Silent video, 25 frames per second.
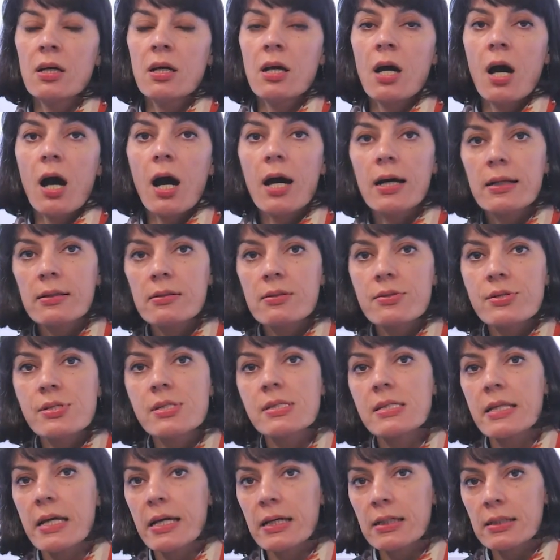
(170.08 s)

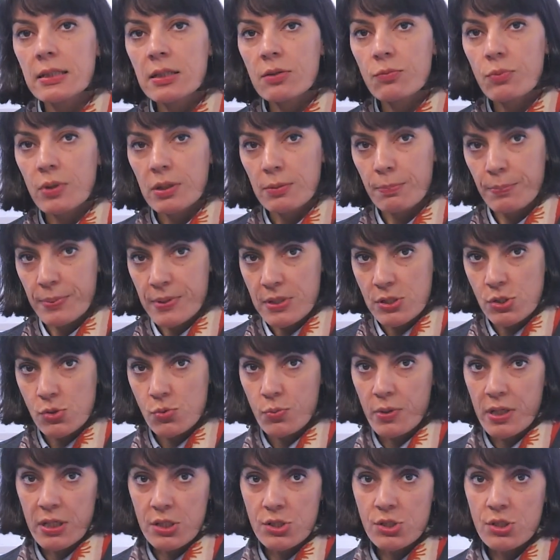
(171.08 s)
understanding what
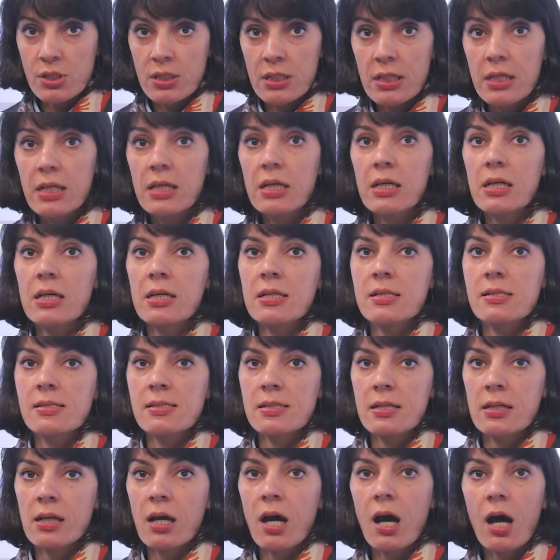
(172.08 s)
persuasion is
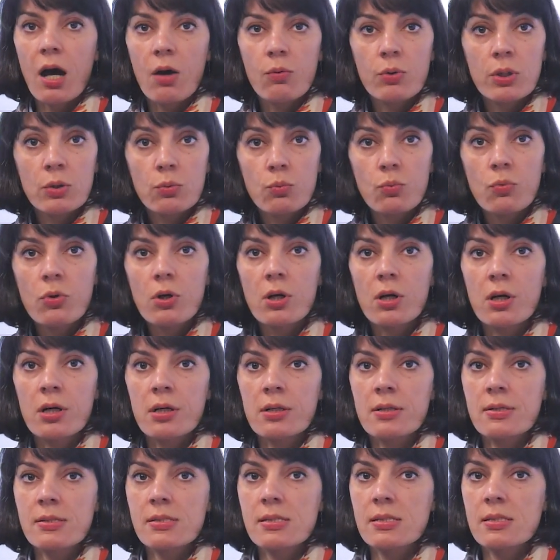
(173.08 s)
and how it
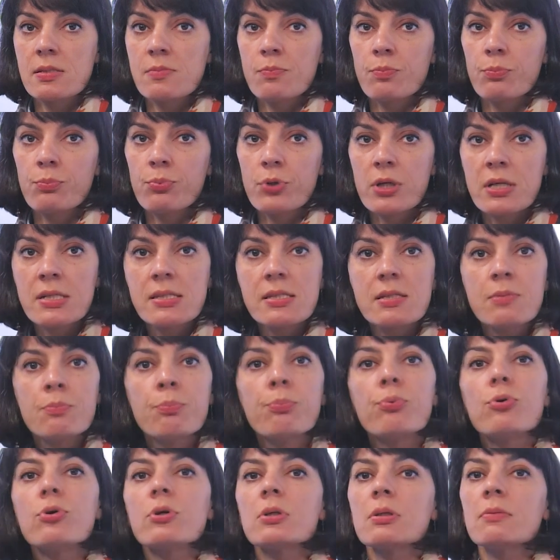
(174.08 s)
works brings
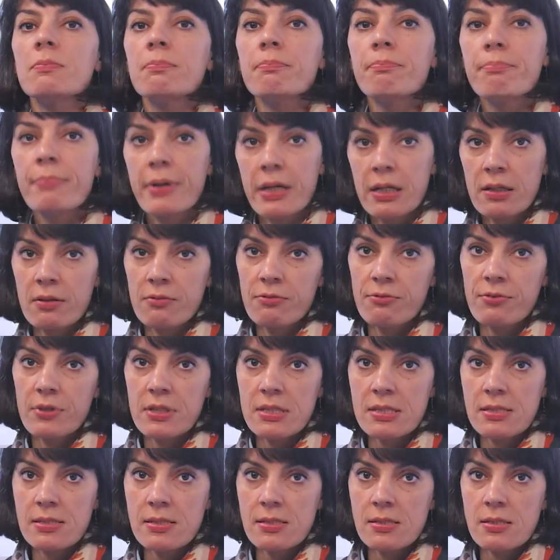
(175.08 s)
important
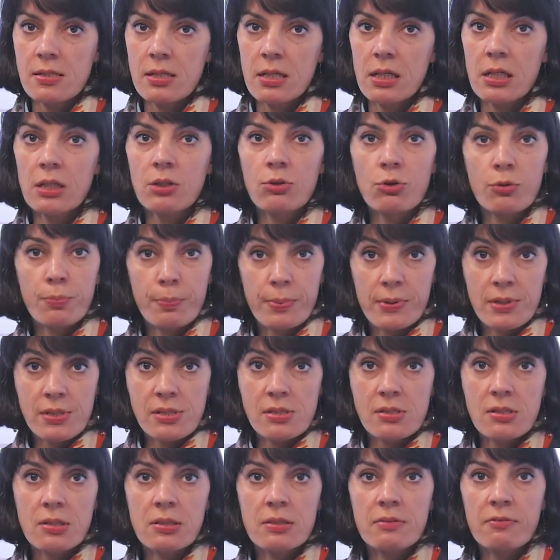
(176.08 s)
benefits in your
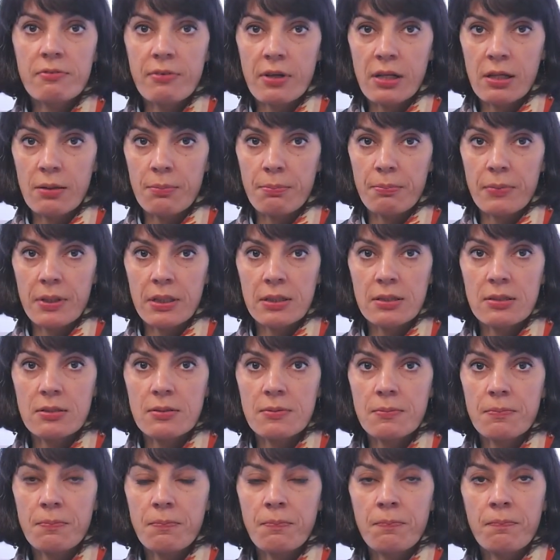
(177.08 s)
personal development.
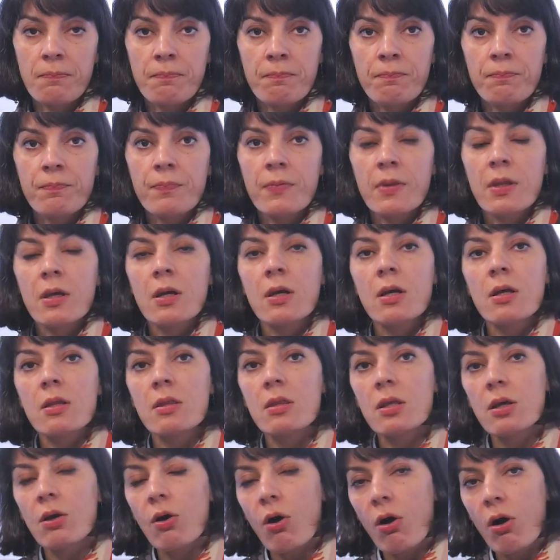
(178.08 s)

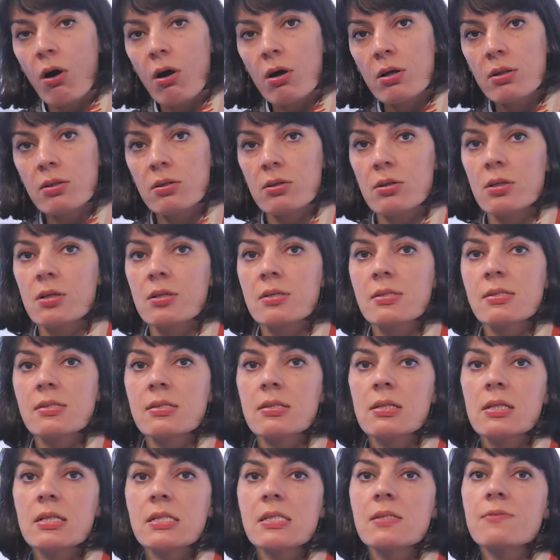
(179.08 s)
The authors
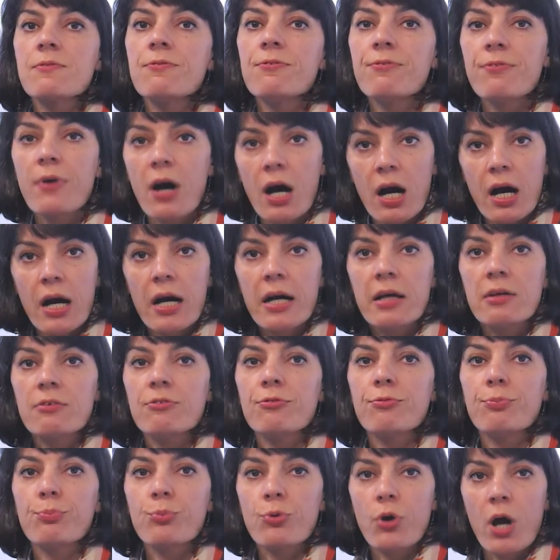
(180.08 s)
list 5
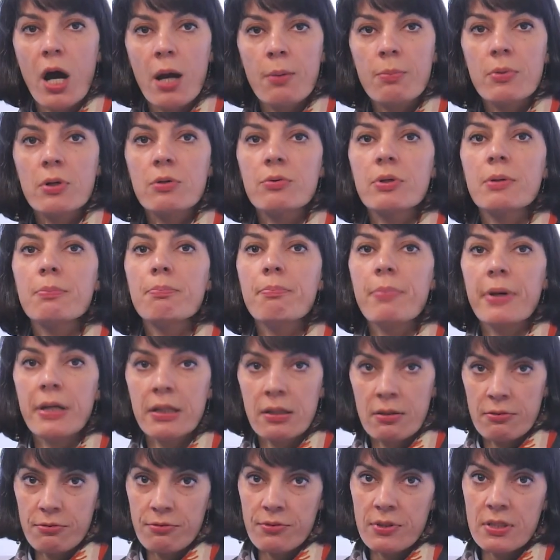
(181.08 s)
primary
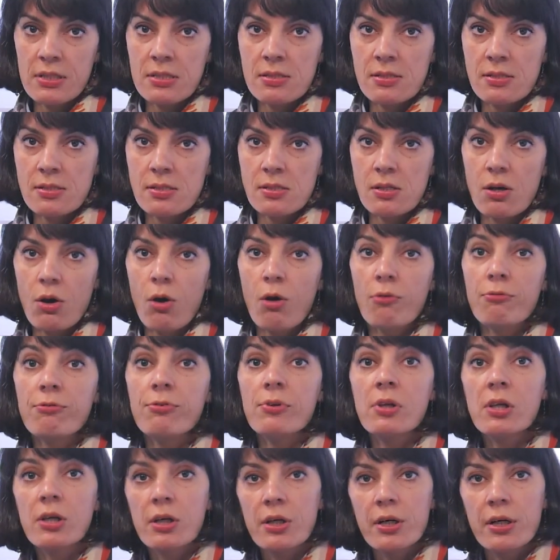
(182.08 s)
benefits of
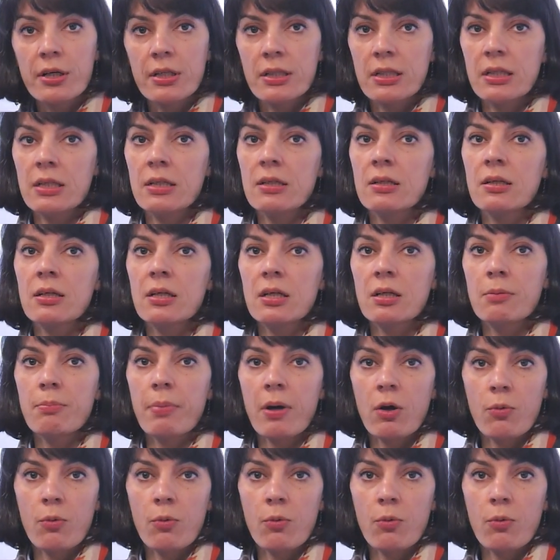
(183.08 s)
learning about